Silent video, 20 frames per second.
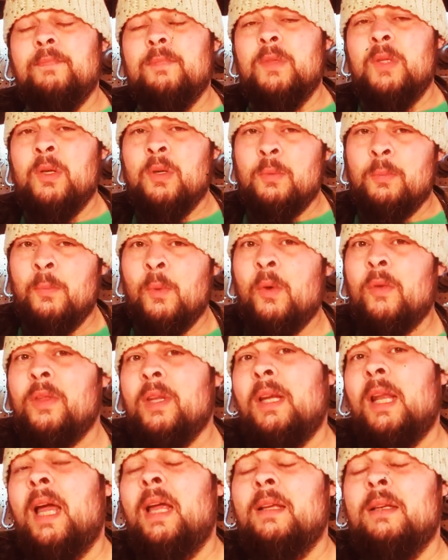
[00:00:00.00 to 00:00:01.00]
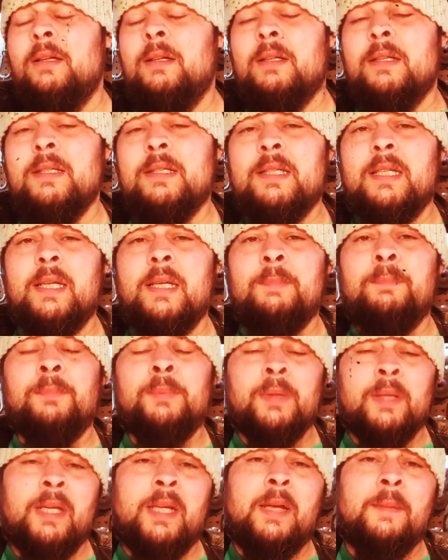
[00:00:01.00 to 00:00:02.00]
you're more than likely going to see
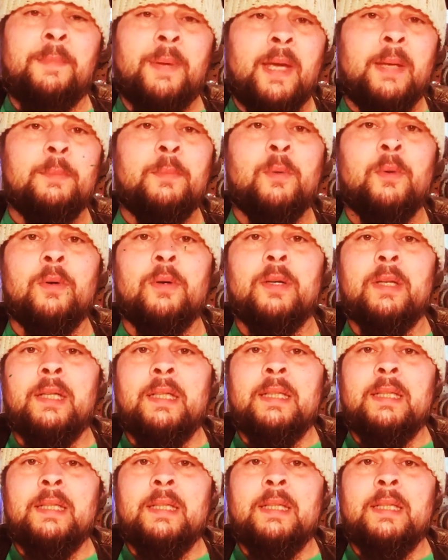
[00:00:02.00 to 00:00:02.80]
plenty of pegboard.